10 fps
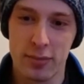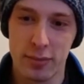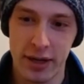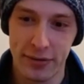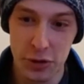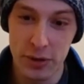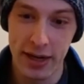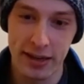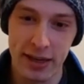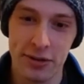but if you
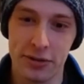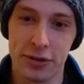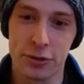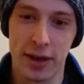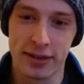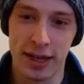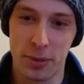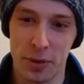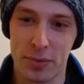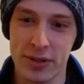get killed trying to
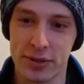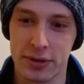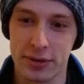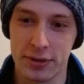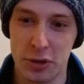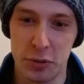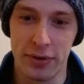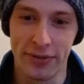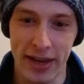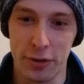help the prisoners, you will
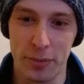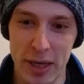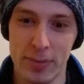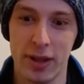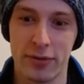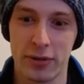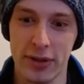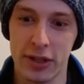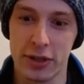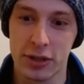fail the people of your
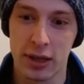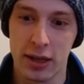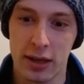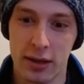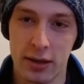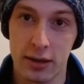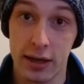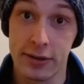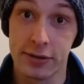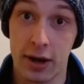village.
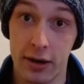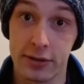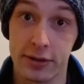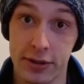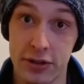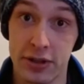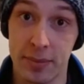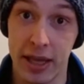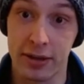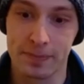It is a hard decision to
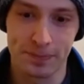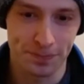make.